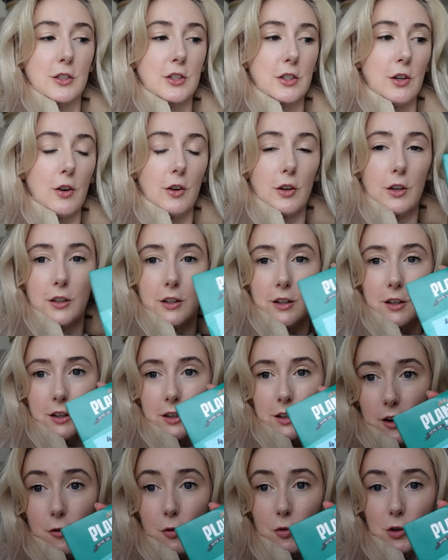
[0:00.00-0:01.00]
So I'm
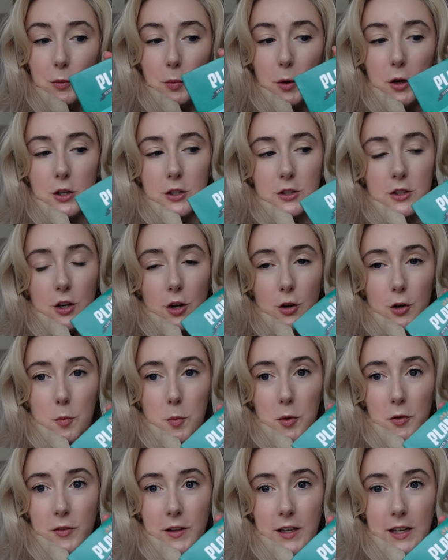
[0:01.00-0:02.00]
gonna, I've already put a
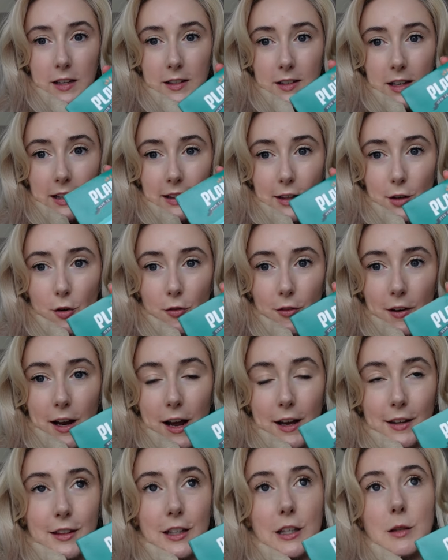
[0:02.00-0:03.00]
couple of these in the oven. I
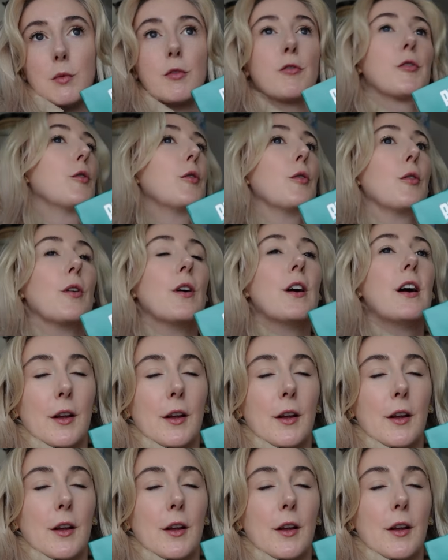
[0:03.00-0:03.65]
had these before.